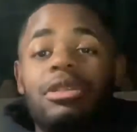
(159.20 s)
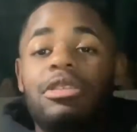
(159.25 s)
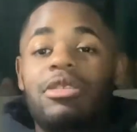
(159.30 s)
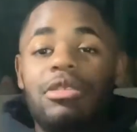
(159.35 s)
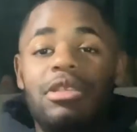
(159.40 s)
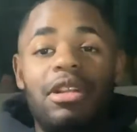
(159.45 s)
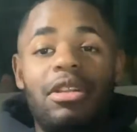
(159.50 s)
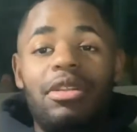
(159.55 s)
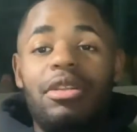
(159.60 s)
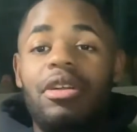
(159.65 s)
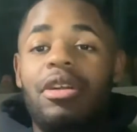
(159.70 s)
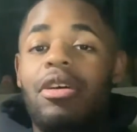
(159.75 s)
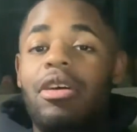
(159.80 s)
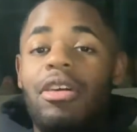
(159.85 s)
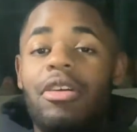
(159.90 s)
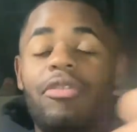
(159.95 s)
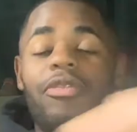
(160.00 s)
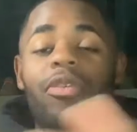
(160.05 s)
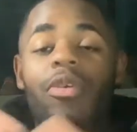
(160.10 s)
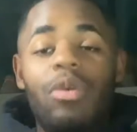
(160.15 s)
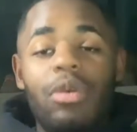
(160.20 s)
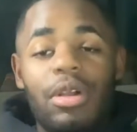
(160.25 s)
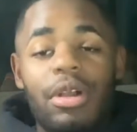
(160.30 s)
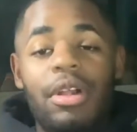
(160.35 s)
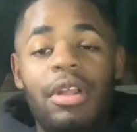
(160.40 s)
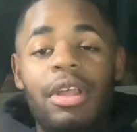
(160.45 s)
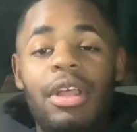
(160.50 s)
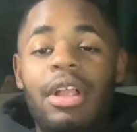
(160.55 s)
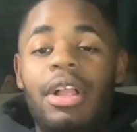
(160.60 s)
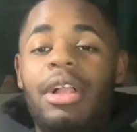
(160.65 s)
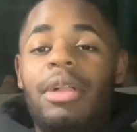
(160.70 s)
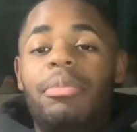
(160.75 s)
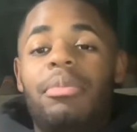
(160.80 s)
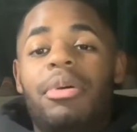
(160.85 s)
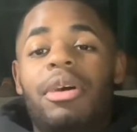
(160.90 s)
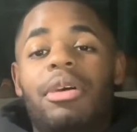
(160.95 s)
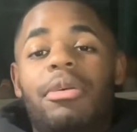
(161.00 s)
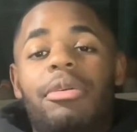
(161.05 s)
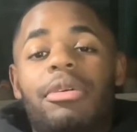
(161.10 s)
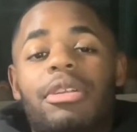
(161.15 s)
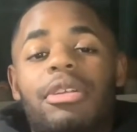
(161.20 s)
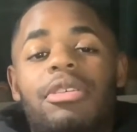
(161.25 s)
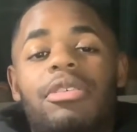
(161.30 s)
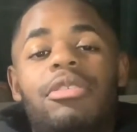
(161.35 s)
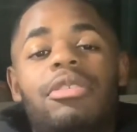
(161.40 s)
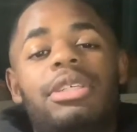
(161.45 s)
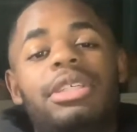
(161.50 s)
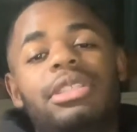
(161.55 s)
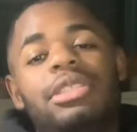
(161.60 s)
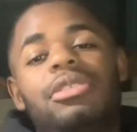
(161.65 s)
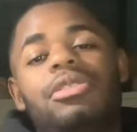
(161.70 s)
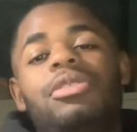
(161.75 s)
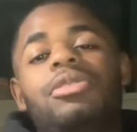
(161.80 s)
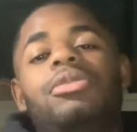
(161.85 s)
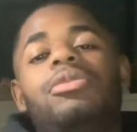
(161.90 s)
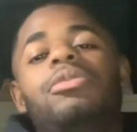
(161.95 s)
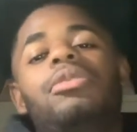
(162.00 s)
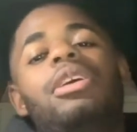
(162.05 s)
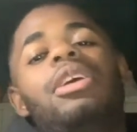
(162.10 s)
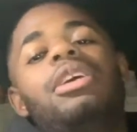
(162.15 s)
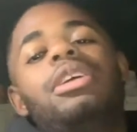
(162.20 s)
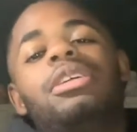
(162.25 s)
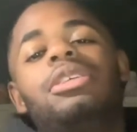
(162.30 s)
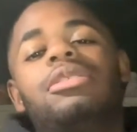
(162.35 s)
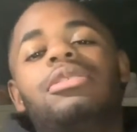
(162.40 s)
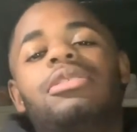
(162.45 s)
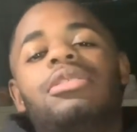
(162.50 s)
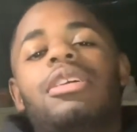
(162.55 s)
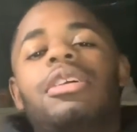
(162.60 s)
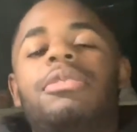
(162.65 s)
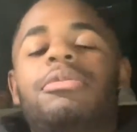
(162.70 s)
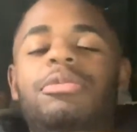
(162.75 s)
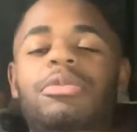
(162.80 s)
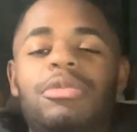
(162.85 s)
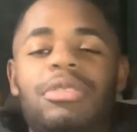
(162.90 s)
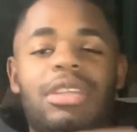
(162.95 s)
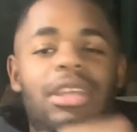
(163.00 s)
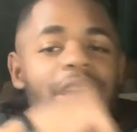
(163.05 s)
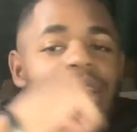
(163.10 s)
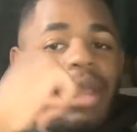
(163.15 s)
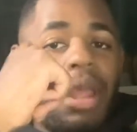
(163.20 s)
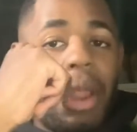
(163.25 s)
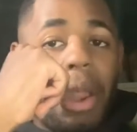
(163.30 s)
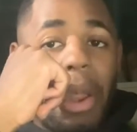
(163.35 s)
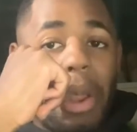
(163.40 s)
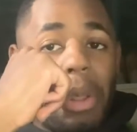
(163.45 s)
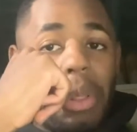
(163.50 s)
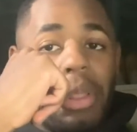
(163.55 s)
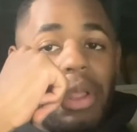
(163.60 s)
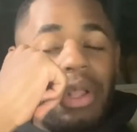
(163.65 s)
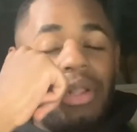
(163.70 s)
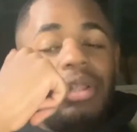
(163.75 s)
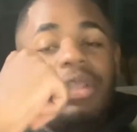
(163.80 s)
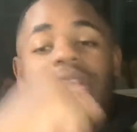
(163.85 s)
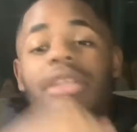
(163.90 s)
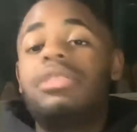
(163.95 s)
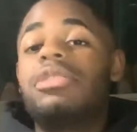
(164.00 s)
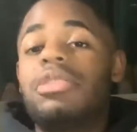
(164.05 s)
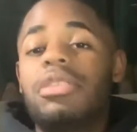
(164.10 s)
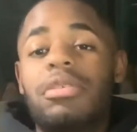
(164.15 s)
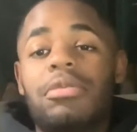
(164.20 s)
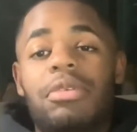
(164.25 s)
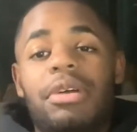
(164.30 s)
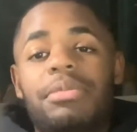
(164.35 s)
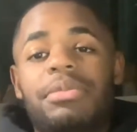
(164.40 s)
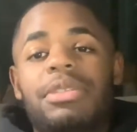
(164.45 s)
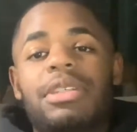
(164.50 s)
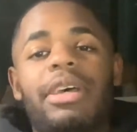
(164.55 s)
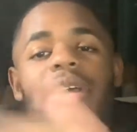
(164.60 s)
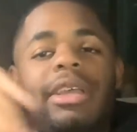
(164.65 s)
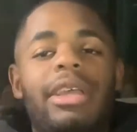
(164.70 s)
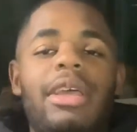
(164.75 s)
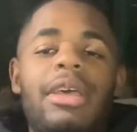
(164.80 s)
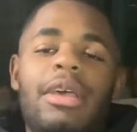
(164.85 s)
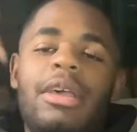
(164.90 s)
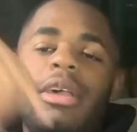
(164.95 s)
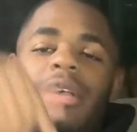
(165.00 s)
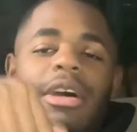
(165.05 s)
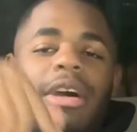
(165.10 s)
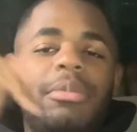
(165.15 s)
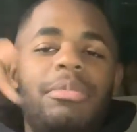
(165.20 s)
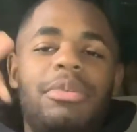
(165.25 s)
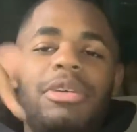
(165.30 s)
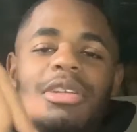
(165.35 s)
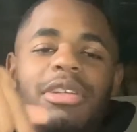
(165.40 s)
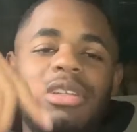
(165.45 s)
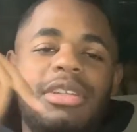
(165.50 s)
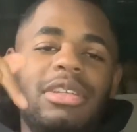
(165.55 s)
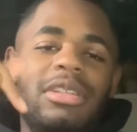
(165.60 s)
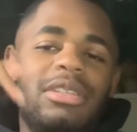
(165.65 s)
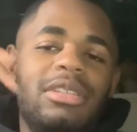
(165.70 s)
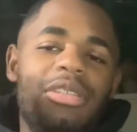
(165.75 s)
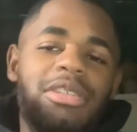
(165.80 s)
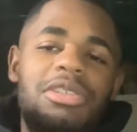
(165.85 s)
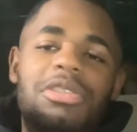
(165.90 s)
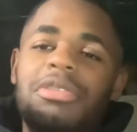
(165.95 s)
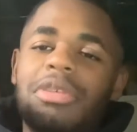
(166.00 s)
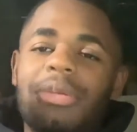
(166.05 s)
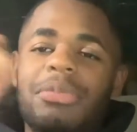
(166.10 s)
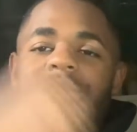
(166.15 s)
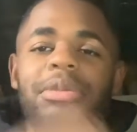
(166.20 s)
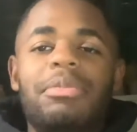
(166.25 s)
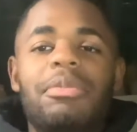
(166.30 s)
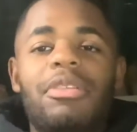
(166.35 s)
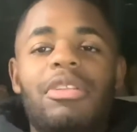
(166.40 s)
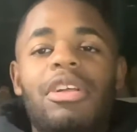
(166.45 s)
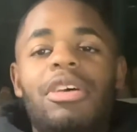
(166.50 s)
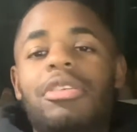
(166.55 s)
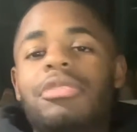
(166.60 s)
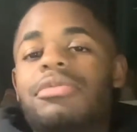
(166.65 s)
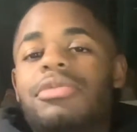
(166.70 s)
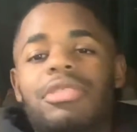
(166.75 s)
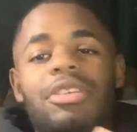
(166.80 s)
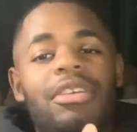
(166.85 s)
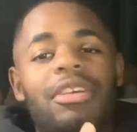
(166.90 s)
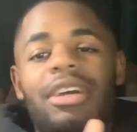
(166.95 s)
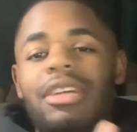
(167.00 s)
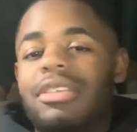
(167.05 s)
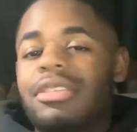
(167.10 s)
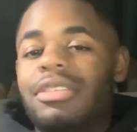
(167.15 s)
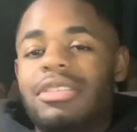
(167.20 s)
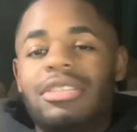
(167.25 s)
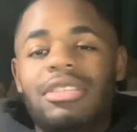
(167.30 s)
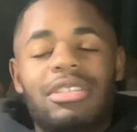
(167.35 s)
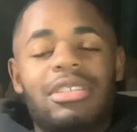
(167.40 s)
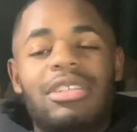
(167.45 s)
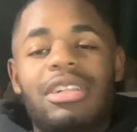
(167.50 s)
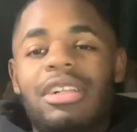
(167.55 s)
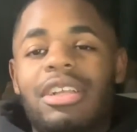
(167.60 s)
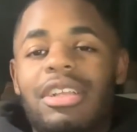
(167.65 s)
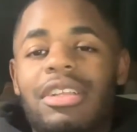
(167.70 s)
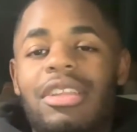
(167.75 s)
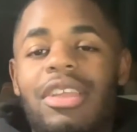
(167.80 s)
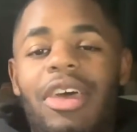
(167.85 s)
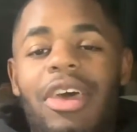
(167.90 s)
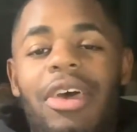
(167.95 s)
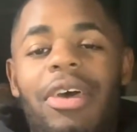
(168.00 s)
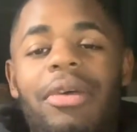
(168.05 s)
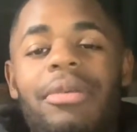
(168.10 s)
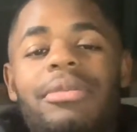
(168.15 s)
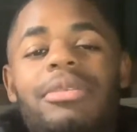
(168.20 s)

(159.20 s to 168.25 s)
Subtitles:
they're selling the car for, but what I'll go ahead and do is I will get the link to their website. I'll put it in the description below, so you guys can just click that.